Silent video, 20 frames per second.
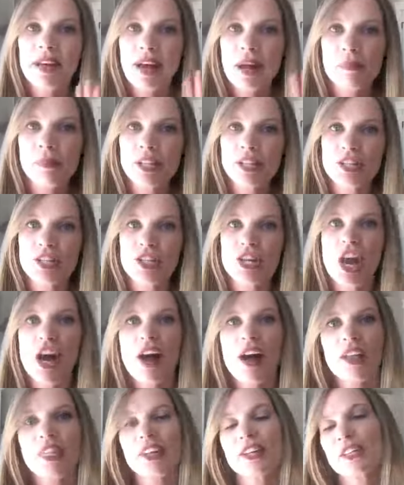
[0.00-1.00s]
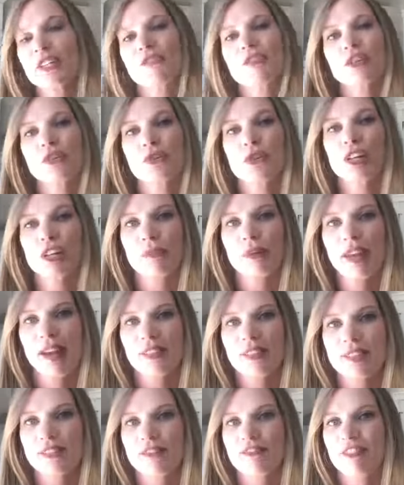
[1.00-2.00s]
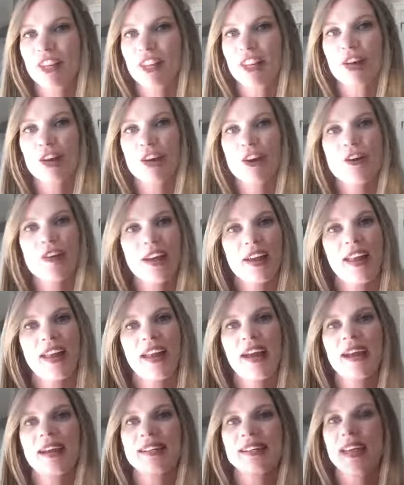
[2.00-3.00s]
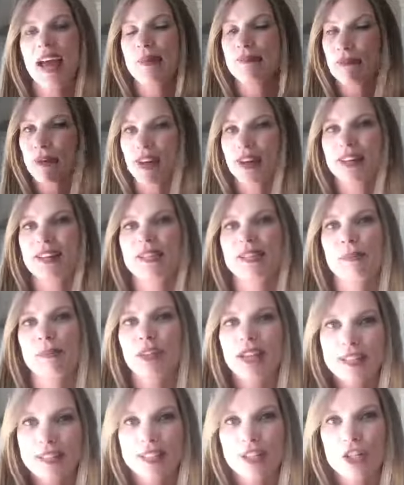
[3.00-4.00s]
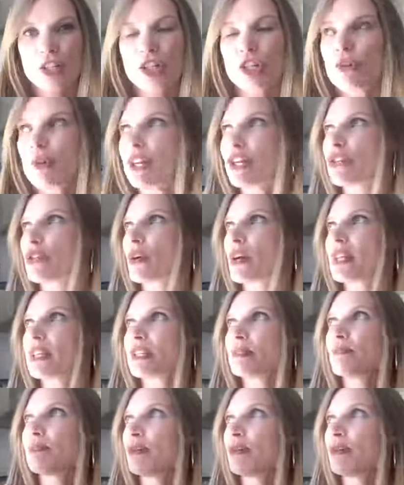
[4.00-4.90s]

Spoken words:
I bless y'all. Thanks for joining me on this video, and I pray it is a blessing to you. Enjoy this